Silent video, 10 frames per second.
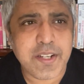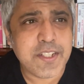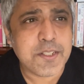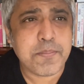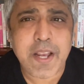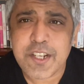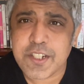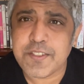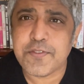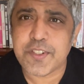His
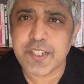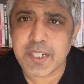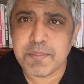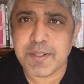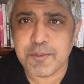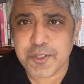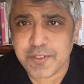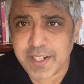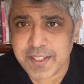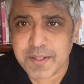passion for cinema was
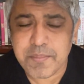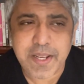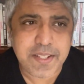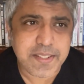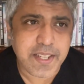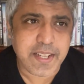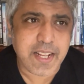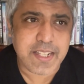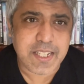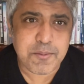really the main thing,
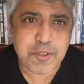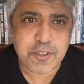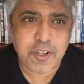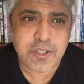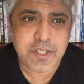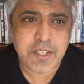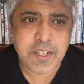and there was not